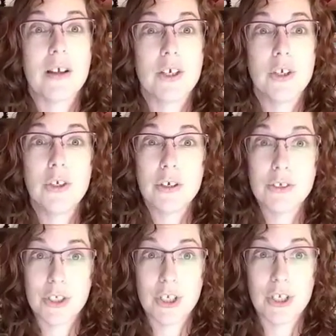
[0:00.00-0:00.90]

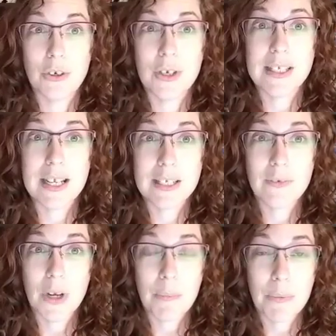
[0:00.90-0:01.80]
kudos to you, because that is
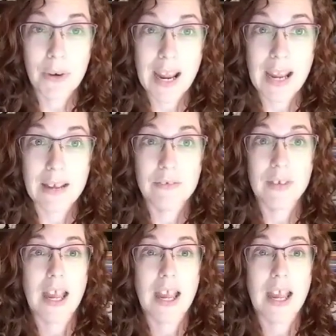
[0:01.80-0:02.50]
very brave.